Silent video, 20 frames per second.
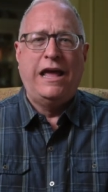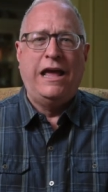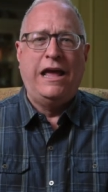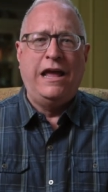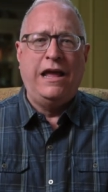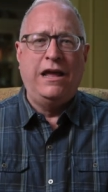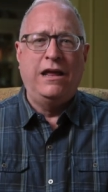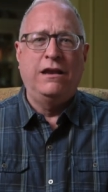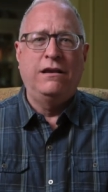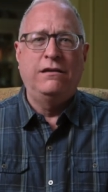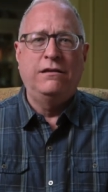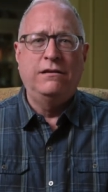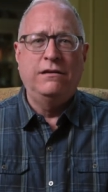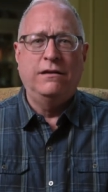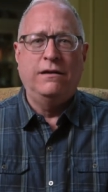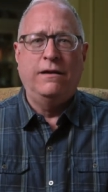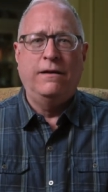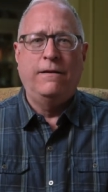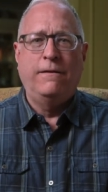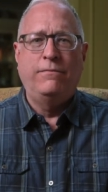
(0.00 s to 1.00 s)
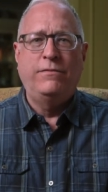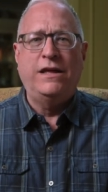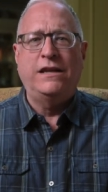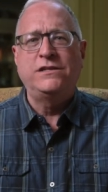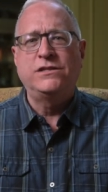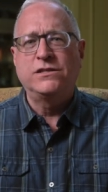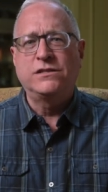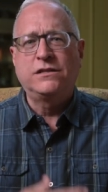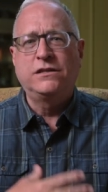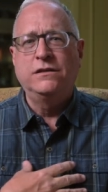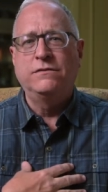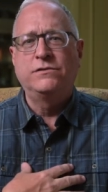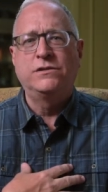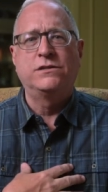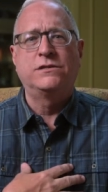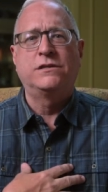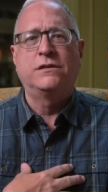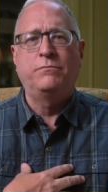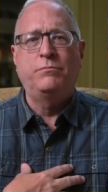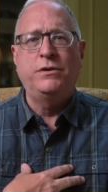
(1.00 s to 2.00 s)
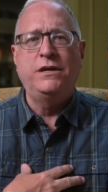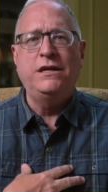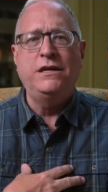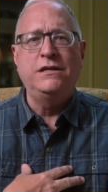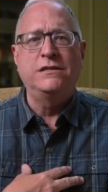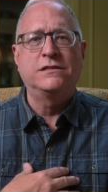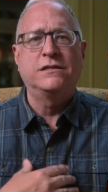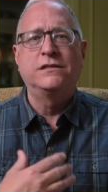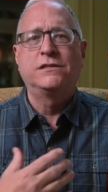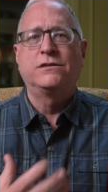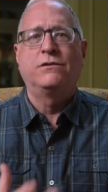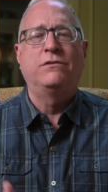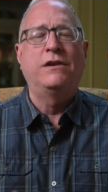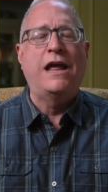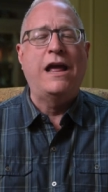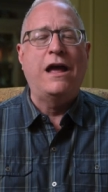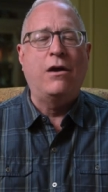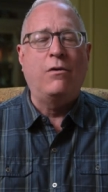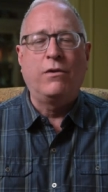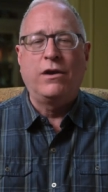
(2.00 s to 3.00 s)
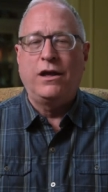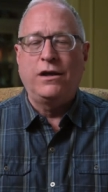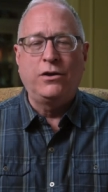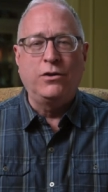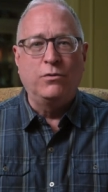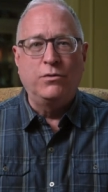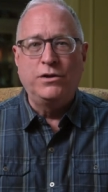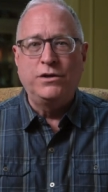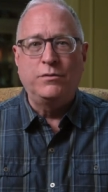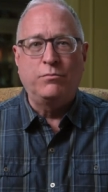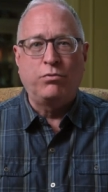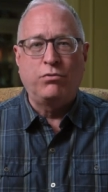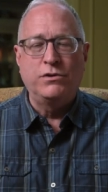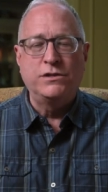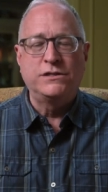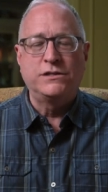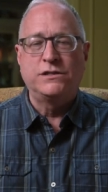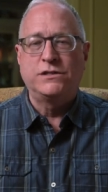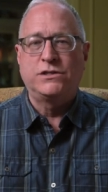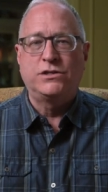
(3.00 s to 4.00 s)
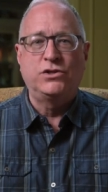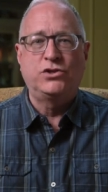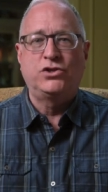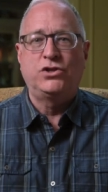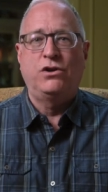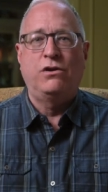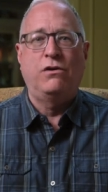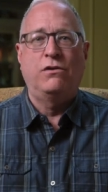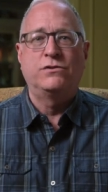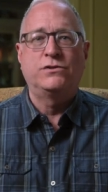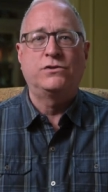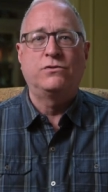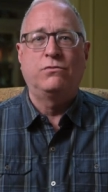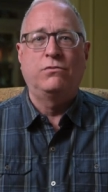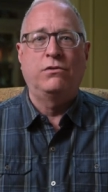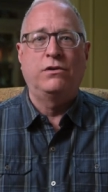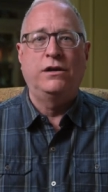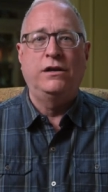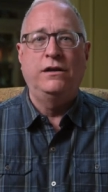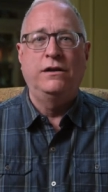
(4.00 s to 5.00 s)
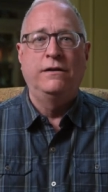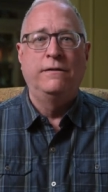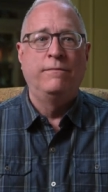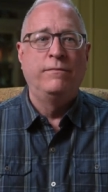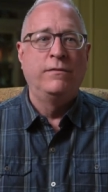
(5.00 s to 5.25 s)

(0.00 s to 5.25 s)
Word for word: And um, that just gives us a peace. And so now when I go into prisons to share our story